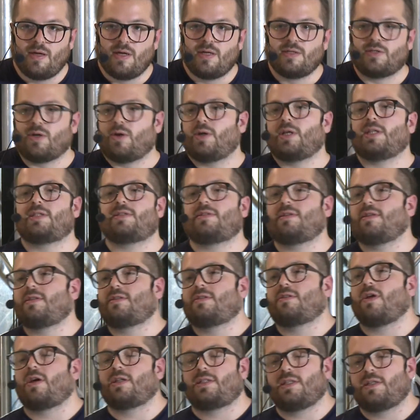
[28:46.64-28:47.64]
So
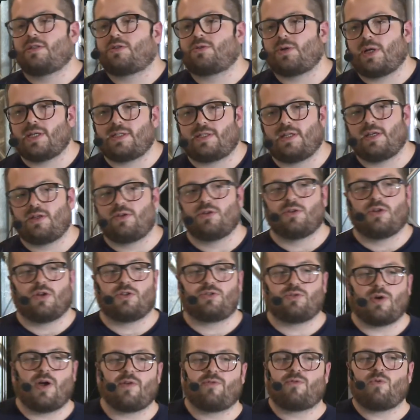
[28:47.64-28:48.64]
it's not interesting,
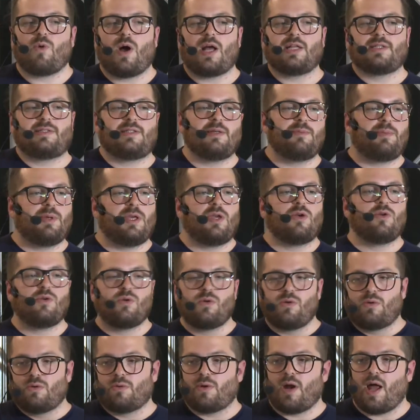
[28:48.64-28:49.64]
to have one
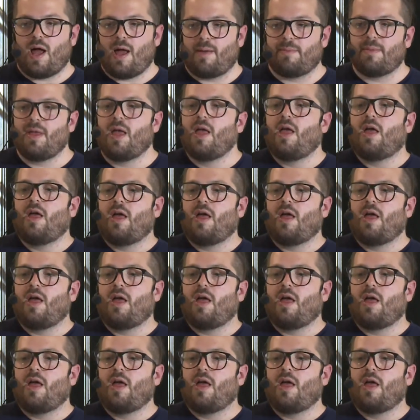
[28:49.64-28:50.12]
CPU, RAM,